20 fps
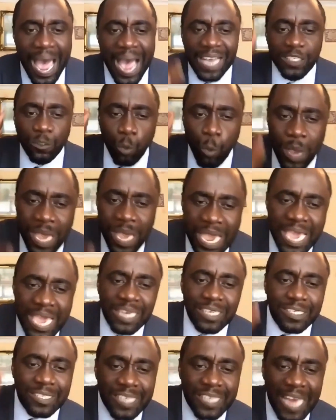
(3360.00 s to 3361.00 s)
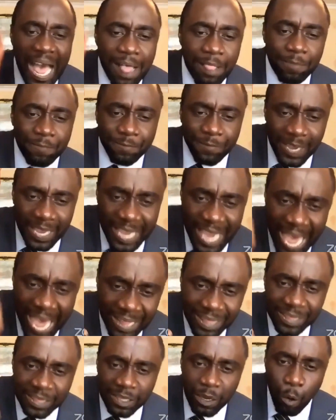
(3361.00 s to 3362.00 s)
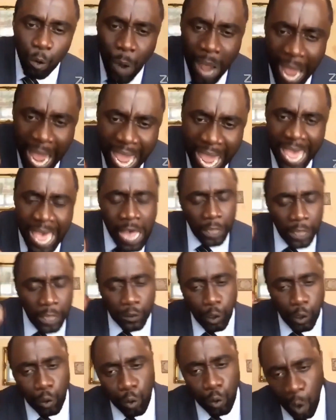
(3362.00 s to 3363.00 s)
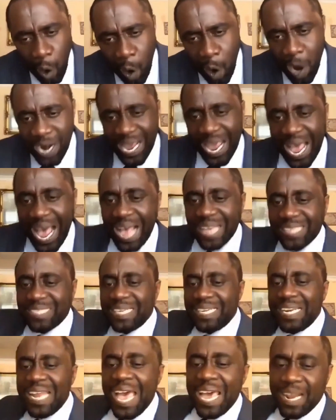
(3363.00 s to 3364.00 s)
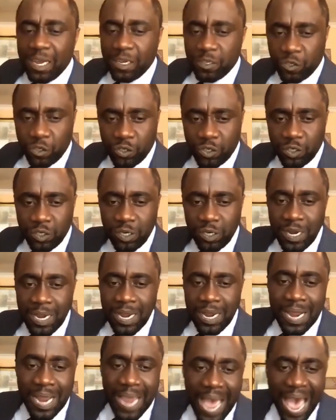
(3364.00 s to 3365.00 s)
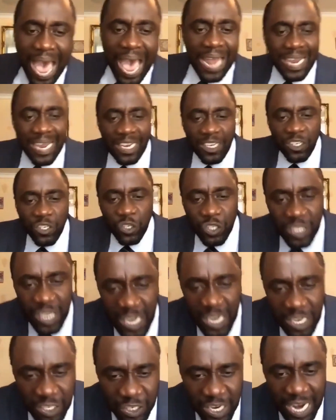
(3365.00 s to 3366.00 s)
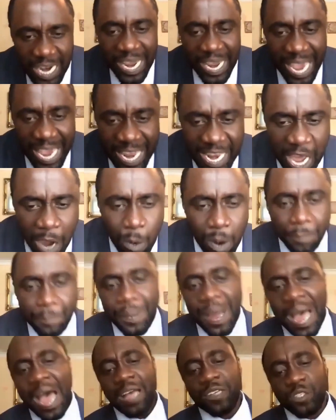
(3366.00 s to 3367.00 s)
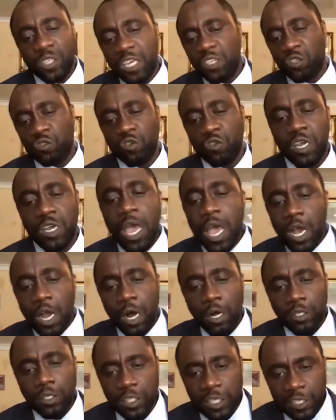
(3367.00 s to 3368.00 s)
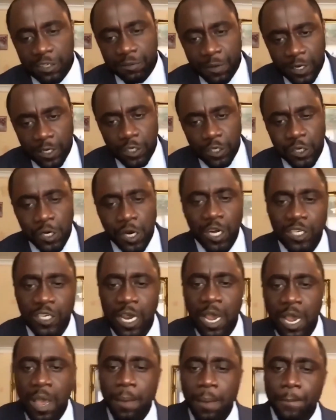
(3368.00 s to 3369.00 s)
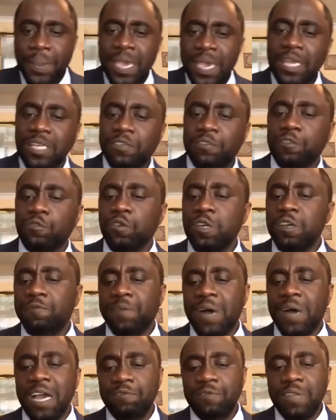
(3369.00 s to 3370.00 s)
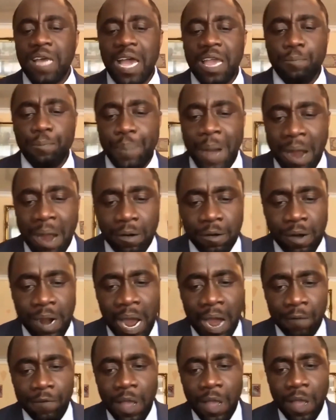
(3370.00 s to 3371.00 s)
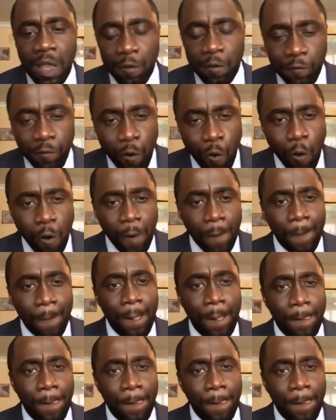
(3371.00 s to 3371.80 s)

as we shall forget the way the Lord has led us and his teaching in our past history. Councils for the Church, page 359, paragraph 4.